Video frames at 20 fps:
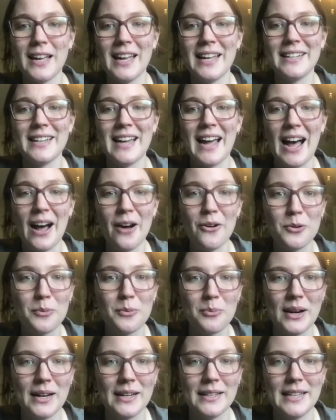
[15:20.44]
and how to
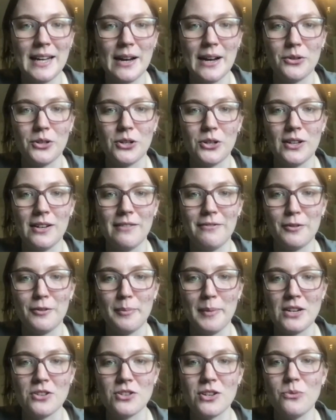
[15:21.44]
break down your
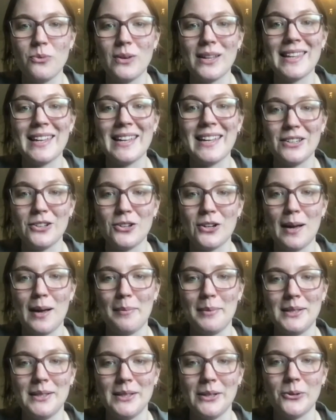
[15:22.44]
information within your
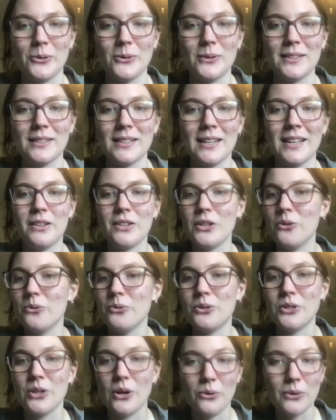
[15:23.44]
episodes.
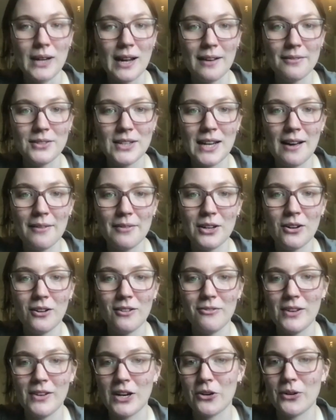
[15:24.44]
You don't have to have it all
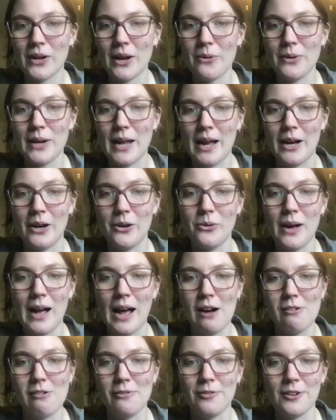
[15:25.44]
figured out now.
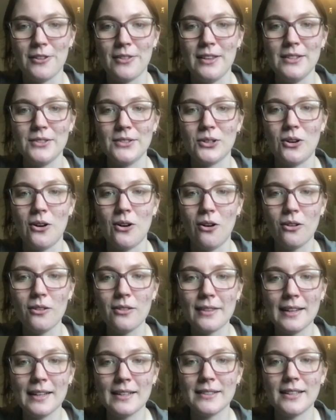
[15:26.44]
However, these are all
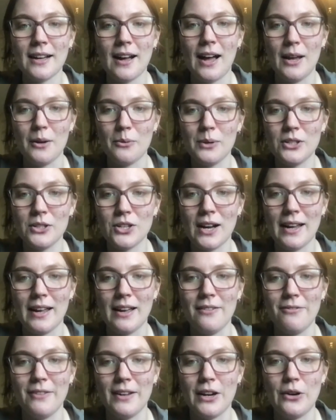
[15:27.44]
things I wish I
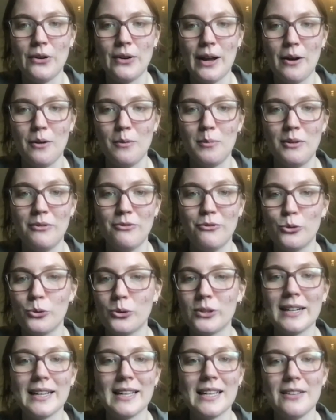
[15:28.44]
had figured out
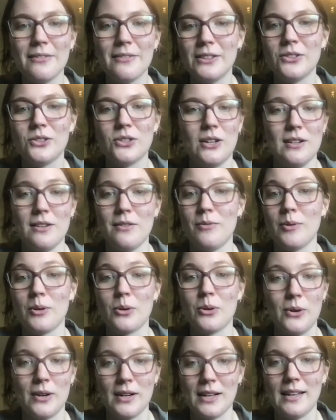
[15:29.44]
before I even started
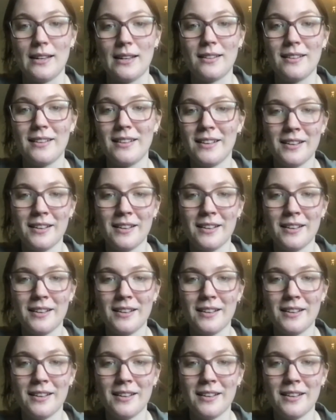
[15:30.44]
recording.